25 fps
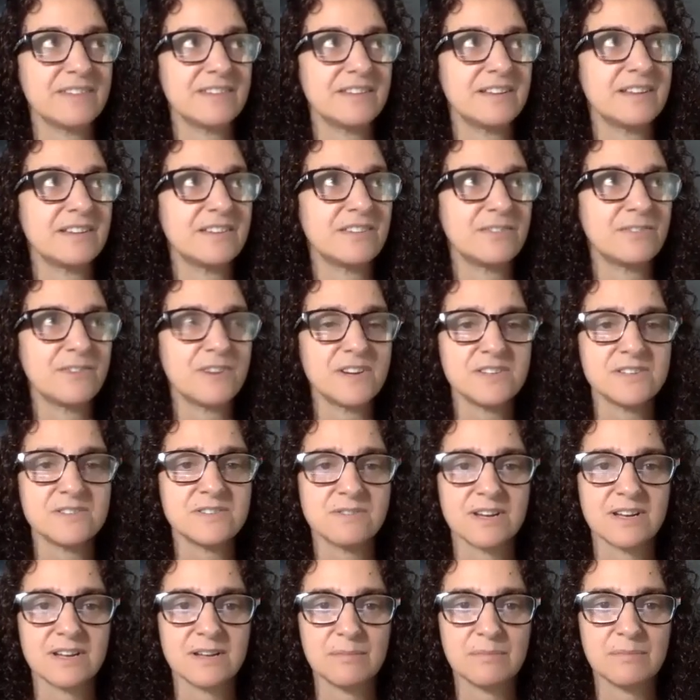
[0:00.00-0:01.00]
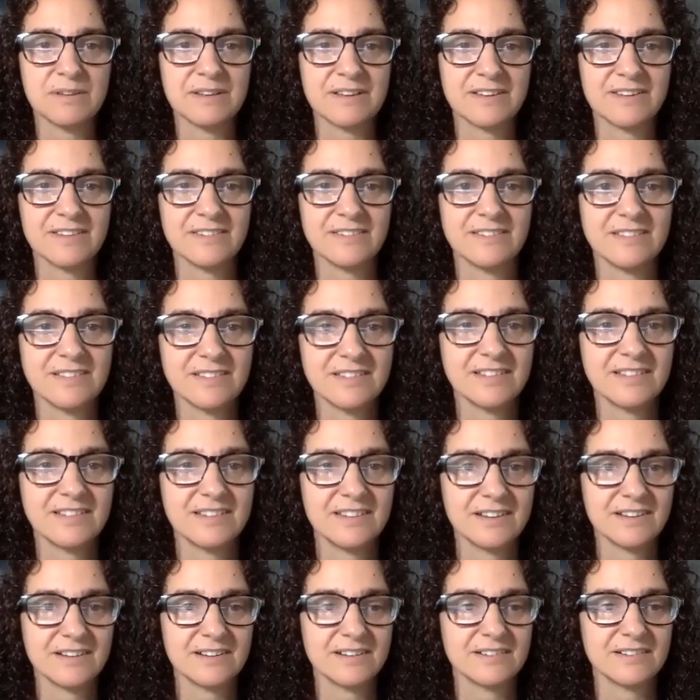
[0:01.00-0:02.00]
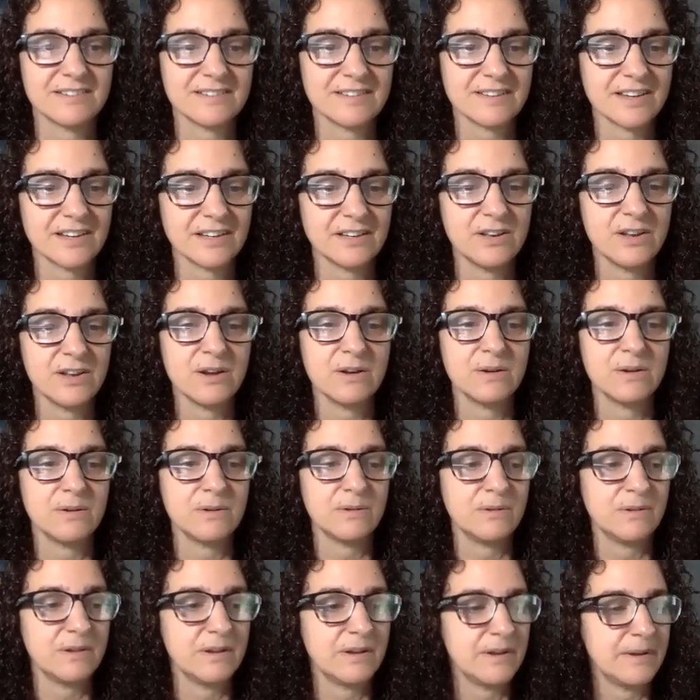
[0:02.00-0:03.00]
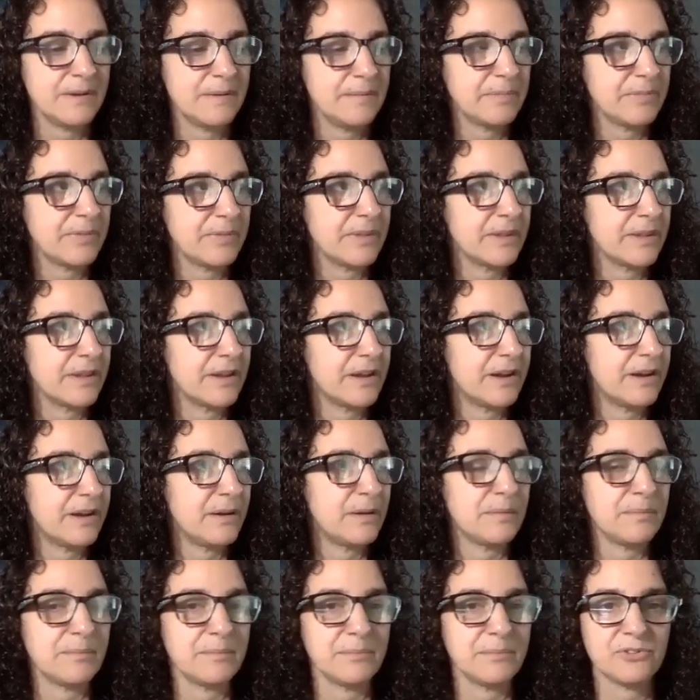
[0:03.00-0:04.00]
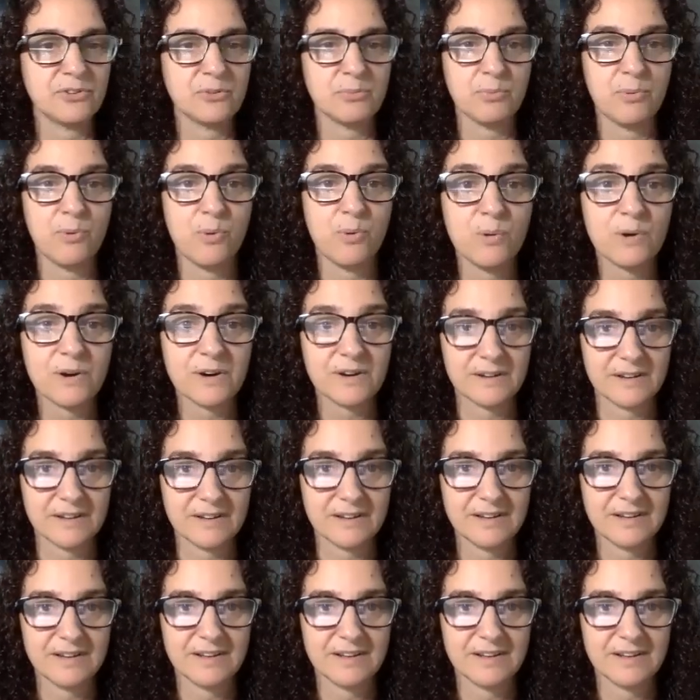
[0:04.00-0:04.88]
and it's frustrating because there's like no support,